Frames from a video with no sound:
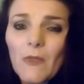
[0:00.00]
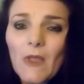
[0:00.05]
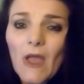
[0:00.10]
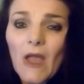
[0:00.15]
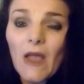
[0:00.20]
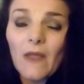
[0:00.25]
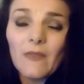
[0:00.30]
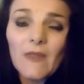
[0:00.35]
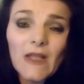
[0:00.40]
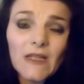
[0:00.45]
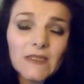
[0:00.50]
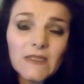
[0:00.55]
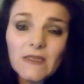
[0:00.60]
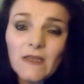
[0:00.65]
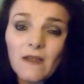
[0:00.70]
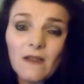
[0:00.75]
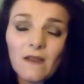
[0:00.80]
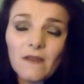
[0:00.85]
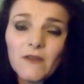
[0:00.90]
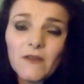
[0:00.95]
And that's,
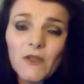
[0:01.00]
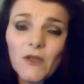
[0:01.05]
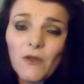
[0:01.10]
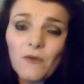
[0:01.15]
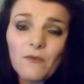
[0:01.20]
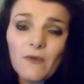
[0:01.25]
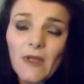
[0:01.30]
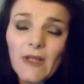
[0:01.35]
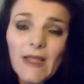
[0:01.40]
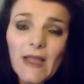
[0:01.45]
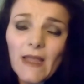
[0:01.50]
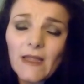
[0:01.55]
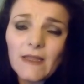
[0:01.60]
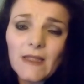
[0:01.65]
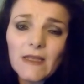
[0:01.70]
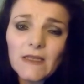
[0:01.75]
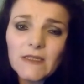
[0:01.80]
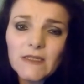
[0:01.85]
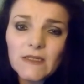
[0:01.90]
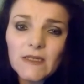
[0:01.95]
again,
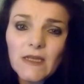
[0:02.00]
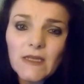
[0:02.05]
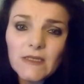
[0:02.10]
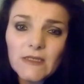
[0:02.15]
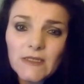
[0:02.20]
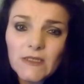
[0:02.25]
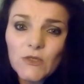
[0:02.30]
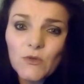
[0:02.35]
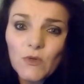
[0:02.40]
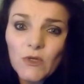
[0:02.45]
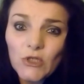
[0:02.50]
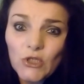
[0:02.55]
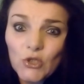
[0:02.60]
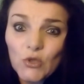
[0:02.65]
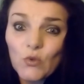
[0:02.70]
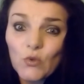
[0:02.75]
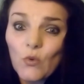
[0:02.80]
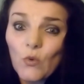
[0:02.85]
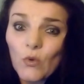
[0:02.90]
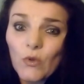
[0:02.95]
it's to
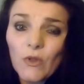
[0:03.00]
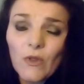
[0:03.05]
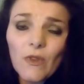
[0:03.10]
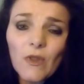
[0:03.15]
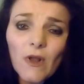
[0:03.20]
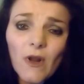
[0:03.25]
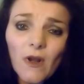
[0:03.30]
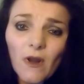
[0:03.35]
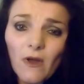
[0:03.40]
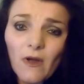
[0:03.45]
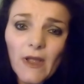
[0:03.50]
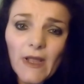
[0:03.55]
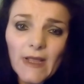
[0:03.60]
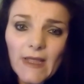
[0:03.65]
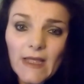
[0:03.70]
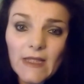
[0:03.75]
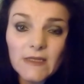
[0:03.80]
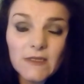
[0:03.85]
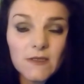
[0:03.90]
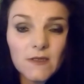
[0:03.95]
ensure that the client
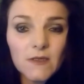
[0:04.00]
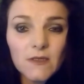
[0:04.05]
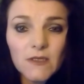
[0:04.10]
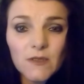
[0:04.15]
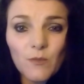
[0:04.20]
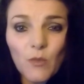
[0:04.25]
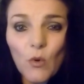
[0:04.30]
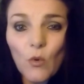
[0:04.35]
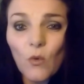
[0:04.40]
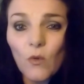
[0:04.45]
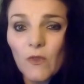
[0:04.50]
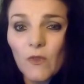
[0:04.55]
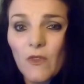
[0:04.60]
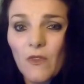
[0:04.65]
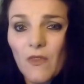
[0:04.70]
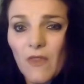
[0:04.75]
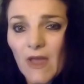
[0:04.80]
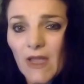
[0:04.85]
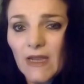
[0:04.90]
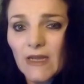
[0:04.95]
gets the support
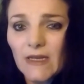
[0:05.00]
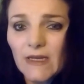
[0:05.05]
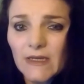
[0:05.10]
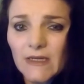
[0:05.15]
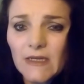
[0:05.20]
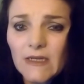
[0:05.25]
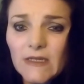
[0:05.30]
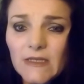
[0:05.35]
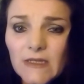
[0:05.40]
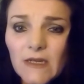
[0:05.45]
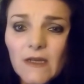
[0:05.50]
that they need,